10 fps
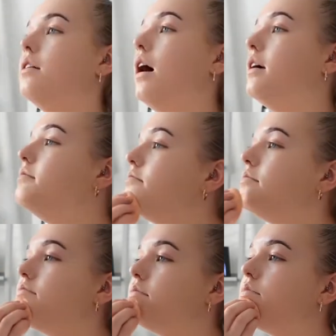Like,
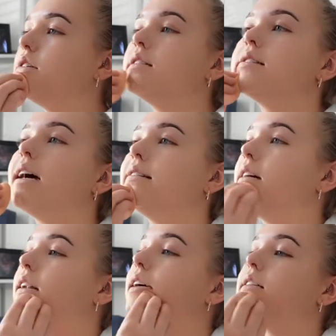wouldn't say
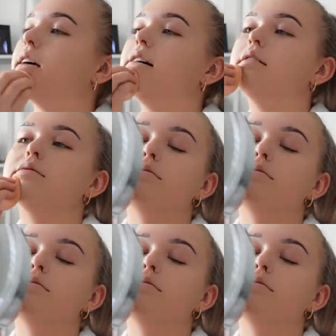10 out of 10,